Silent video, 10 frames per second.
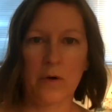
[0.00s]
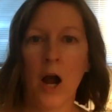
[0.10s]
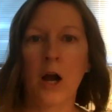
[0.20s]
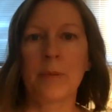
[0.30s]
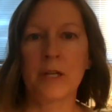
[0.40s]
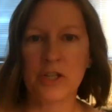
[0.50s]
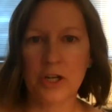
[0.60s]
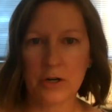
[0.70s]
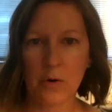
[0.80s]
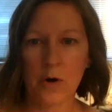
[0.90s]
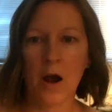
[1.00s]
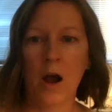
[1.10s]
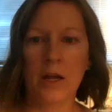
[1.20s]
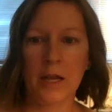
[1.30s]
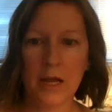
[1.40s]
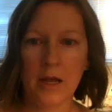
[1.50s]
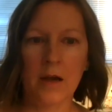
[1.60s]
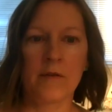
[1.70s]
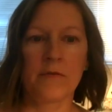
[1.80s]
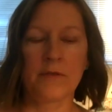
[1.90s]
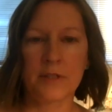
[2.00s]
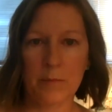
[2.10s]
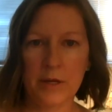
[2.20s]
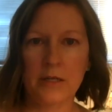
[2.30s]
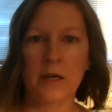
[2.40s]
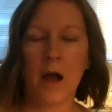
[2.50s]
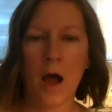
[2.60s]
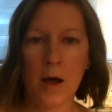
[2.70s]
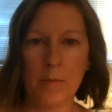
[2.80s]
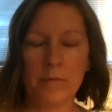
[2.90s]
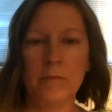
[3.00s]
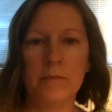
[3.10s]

harbinger or hearkening of something to come.